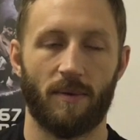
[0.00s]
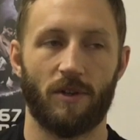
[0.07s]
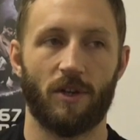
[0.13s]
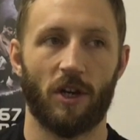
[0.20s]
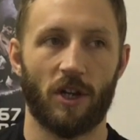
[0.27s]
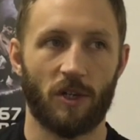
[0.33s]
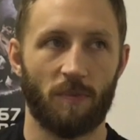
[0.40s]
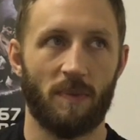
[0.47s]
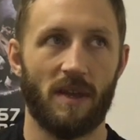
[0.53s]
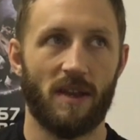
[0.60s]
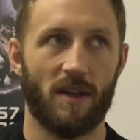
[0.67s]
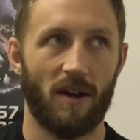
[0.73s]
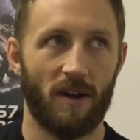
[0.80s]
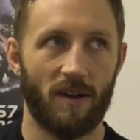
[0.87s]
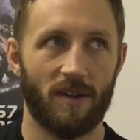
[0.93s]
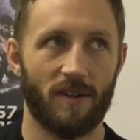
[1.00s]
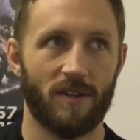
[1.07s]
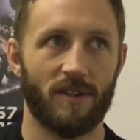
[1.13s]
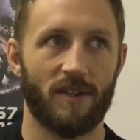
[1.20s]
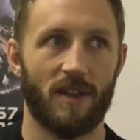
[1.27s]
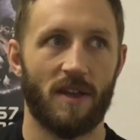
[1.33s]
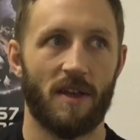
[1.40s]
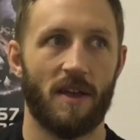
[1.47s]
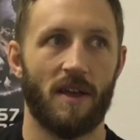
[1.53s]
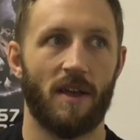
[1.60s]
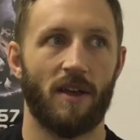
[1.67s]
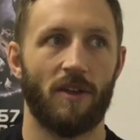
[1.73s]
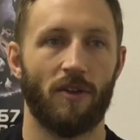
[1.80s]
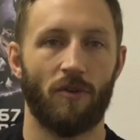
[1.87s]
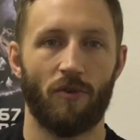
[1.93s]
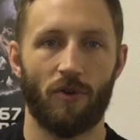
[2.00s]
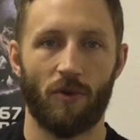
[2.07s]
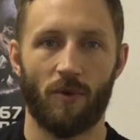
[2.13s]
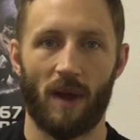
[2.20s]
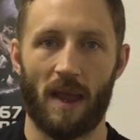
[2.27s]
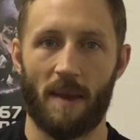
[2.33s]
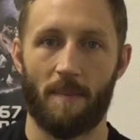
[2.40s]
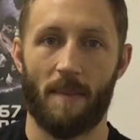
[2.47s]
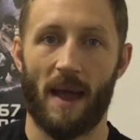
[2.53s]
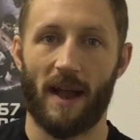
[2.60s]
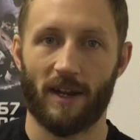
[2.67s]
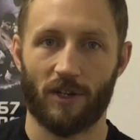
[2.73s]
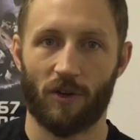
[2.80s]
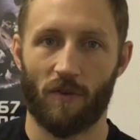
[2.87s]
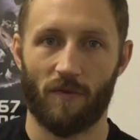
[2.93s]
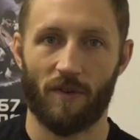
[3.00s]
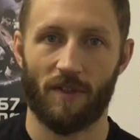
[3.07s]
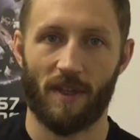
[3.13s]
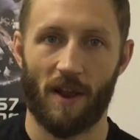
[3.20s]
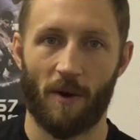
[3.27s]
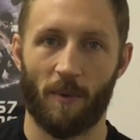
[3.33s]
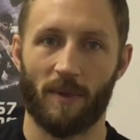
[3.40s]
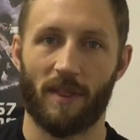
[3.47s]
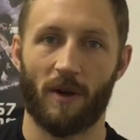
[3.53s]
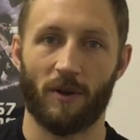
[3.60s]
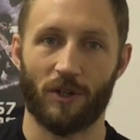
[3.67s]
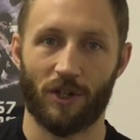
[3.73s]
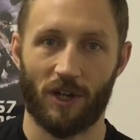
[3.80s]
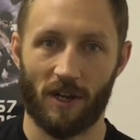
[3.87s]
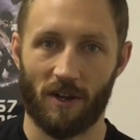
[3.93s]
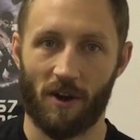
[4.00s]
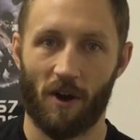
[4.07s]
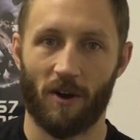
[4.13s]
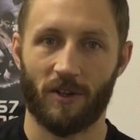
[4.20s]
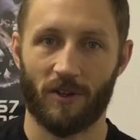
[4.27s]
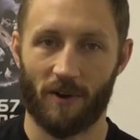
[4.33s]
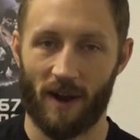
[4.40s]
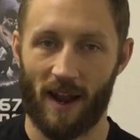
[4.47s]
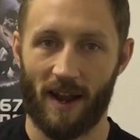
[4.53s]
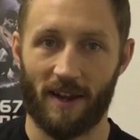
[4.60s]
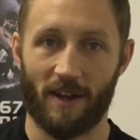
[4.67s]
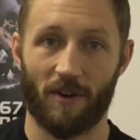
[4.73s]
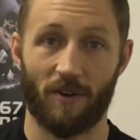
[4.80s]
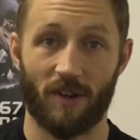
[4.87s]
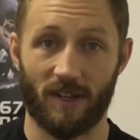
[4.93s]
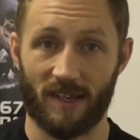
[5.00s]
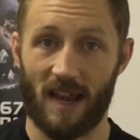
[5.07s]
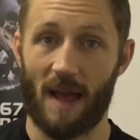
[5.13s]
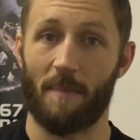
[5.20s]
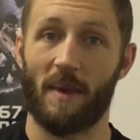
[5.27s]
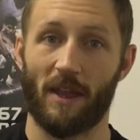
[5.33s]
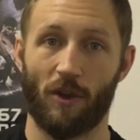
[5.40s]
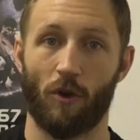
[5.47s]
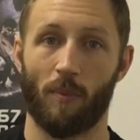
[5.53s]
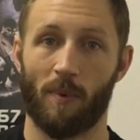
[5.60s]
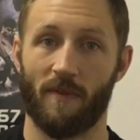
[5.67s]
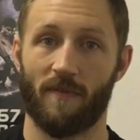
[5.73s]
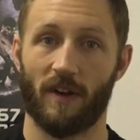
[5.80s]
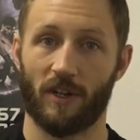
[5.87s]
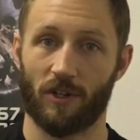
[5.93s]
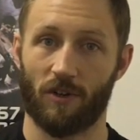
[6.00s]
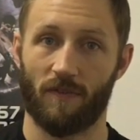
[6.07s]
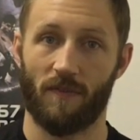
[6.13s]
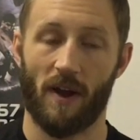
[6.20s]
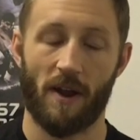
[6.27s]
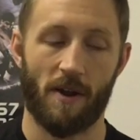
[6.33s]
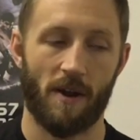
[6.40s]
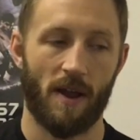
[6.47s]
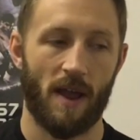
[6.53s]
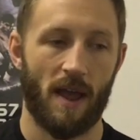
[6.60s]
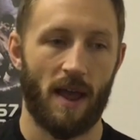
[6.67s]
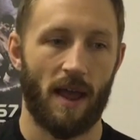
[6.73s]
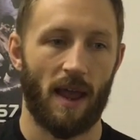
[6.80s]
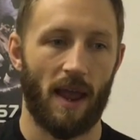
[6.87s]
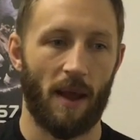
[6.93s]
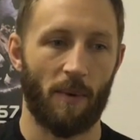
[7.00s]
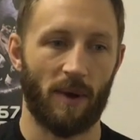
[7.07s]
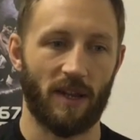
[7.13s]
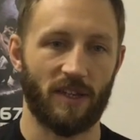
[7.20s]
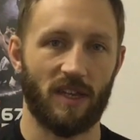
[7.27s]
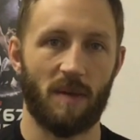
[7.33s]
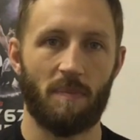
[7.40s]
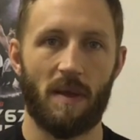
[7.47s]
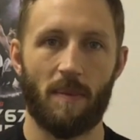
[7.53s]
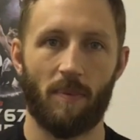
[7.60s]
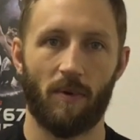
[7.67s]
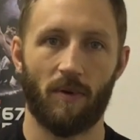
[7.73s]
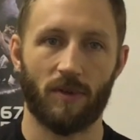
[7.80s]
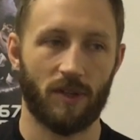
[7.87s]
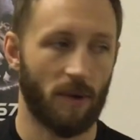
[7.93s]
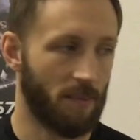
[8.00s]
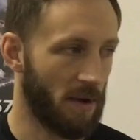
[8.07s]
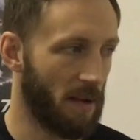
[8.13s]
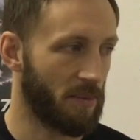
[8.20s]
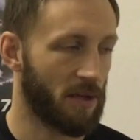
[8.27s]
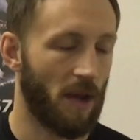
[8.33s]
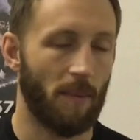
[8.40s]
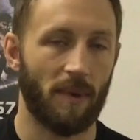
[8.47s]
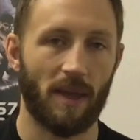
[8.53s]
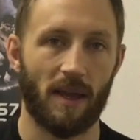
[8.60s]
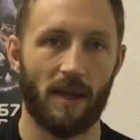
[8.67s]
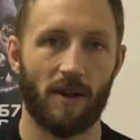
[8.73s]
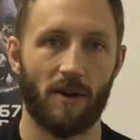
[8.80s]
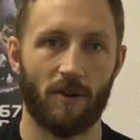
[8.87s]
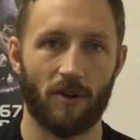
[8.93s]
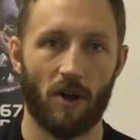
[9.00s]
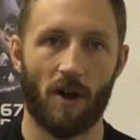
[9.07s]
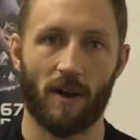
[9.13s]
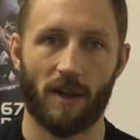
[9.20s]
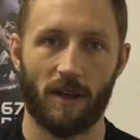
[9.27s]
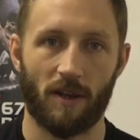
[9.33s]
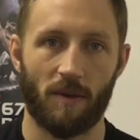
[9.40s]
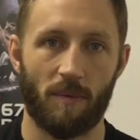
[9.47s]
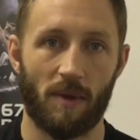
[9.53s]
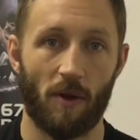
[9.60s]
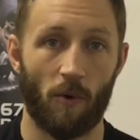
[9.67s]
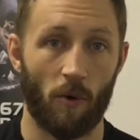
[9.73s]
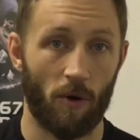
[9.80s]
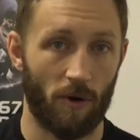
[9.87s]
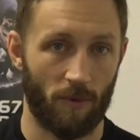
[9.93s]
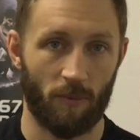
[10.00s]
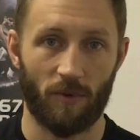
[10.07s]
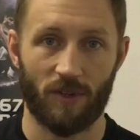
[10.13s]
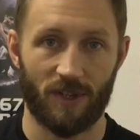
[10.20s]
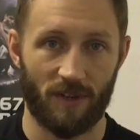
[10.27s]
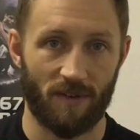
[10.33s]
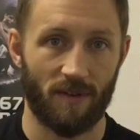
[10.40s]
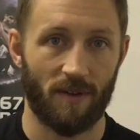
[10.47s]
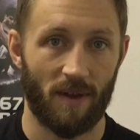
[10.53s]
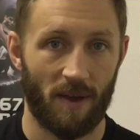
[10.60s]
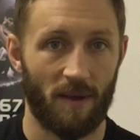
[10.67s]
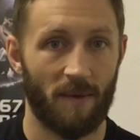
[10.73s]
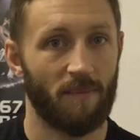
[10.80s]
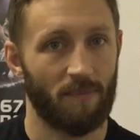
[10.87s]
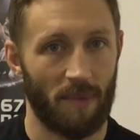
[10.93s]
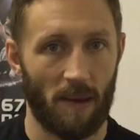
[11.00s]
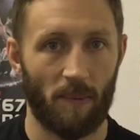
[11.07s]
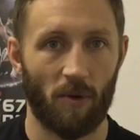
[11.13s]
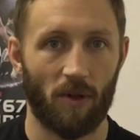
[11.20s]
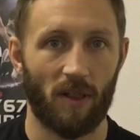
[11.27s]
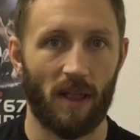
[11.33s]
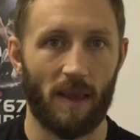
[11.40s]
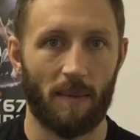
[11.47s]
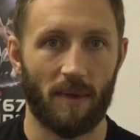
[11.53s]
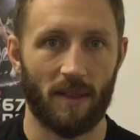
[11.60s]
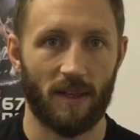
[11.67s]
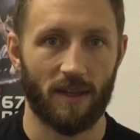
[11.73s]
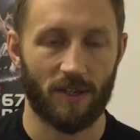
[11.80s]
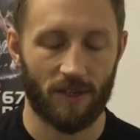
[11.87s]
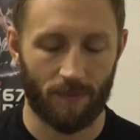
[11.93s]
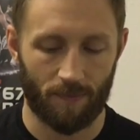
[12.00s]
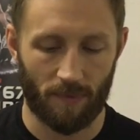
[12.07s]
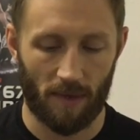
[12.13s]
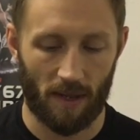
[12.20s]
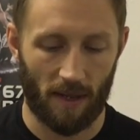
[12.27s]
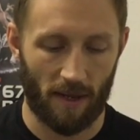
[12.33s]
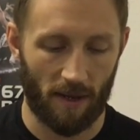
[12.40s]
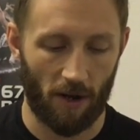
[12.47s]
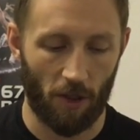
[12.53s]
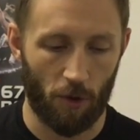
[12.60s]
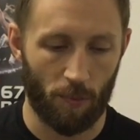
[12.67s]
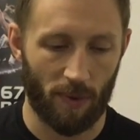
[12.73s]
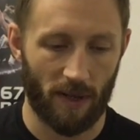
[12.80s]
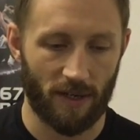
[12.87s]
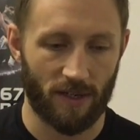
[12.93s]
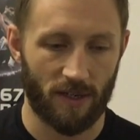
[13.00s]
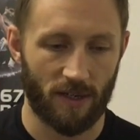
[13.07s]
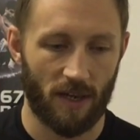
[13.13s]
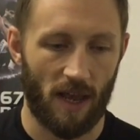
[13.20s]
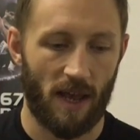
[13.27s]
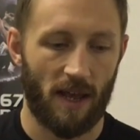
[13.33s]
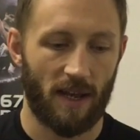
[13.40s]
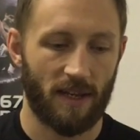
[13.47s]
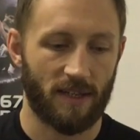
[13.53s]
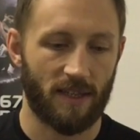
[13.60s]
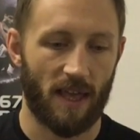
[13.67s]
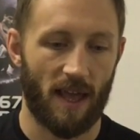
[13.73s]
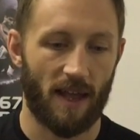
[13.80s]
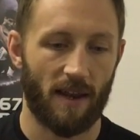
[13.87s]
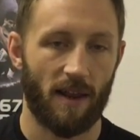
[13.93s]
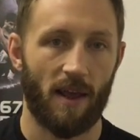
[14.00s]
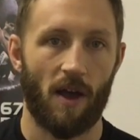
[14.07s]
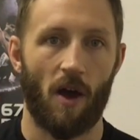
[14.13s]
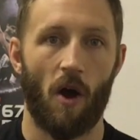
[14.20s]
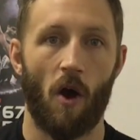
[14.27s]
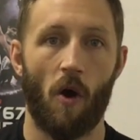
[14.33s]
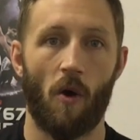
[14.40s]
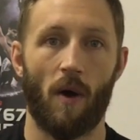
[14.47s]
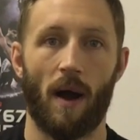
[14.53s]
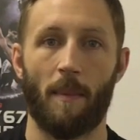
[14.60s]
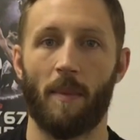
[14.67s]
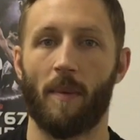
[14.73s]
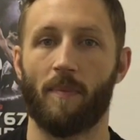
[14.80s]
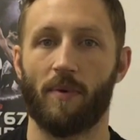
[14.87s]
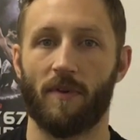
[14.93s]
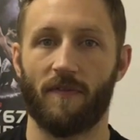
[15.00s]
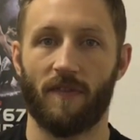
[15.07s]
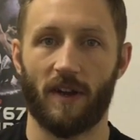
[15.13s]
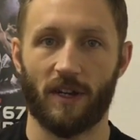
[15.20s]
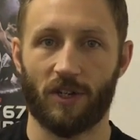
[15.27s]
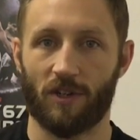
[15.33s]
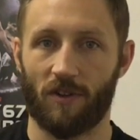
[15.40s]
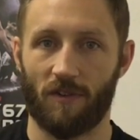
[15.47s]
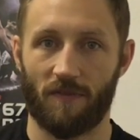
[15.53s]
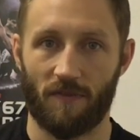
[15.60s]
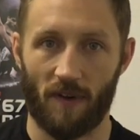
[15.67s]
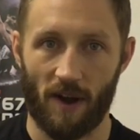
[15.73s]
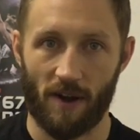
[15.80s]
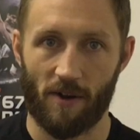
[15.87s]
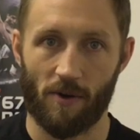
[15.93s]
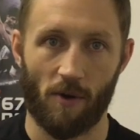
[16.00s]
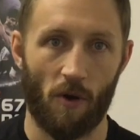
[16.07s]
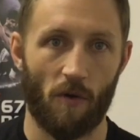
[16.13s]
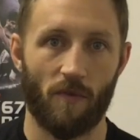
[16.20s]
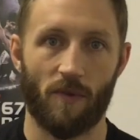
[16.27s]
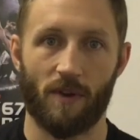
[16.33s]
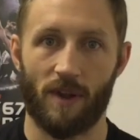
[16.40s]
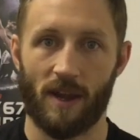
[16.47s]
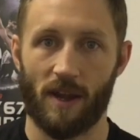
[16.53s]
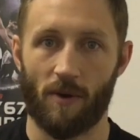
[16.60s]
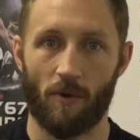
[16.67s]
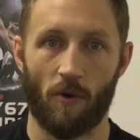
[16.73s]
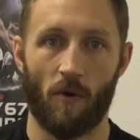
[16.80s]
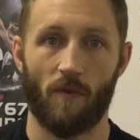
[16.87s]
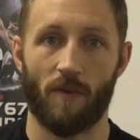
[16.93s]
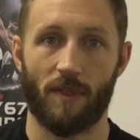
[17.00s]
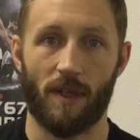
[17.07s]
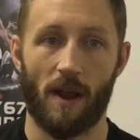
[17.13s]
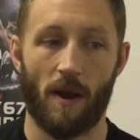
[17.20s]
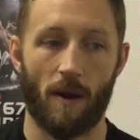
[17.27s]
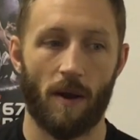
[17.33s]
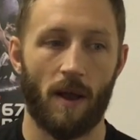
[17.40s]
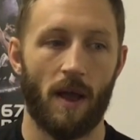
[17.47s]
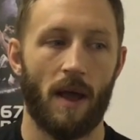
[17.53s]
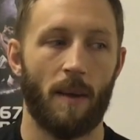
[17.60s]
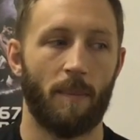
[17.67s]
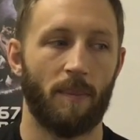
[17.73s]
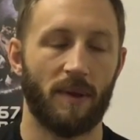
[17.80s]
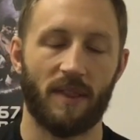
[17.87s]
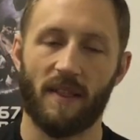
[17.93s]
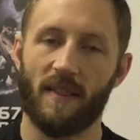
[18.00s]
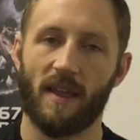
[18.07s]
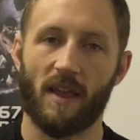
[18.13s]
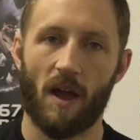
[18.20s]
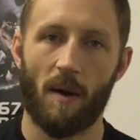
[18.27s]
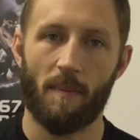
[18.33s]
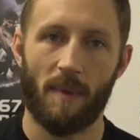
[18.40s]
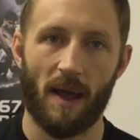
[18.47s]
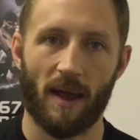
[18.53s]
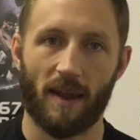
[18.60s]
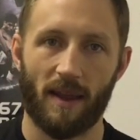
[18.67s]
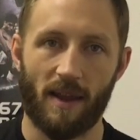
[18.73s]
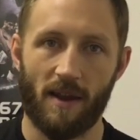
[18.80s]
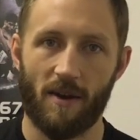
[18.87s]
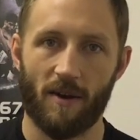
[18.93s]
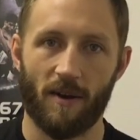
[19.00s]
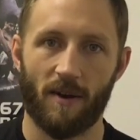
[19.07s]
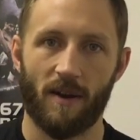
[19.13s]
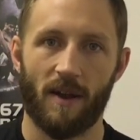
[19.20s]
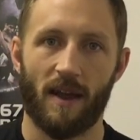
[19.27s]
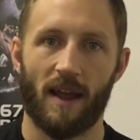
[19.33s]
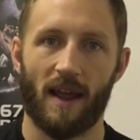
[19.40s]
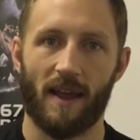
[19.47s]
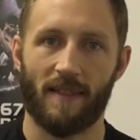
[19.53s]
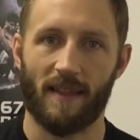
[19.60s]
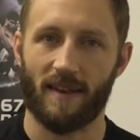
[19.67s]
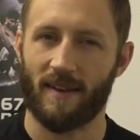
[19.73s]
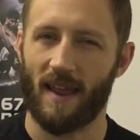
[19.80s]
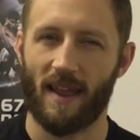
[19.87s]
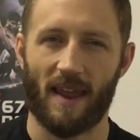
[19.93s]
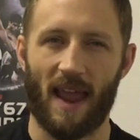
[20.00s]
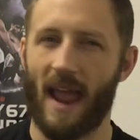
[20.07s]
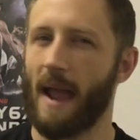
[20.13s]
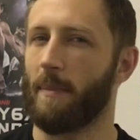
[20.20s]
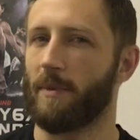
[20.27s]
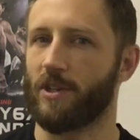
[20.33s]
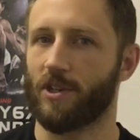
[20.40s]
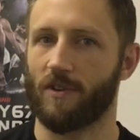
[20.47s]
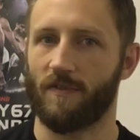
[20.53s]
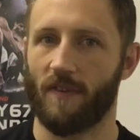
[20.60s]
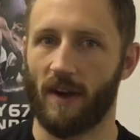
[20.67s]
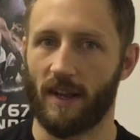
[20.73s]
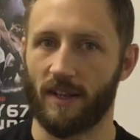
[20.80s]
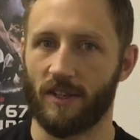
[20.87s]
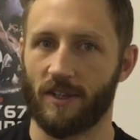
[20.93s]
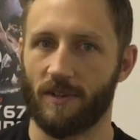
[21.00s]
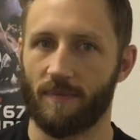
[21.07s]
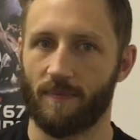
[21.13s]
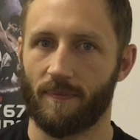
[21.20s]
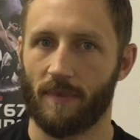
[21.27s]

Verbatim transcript: just because you do a match over there without shin guards or headgear does not make you a professional fighter. And when I see people sometimes coming in or talking to me, or we'll see people claiming this in other places, is that, oh, I'm a professional fighter over here, over there, but then they come back here and they take amateur fights.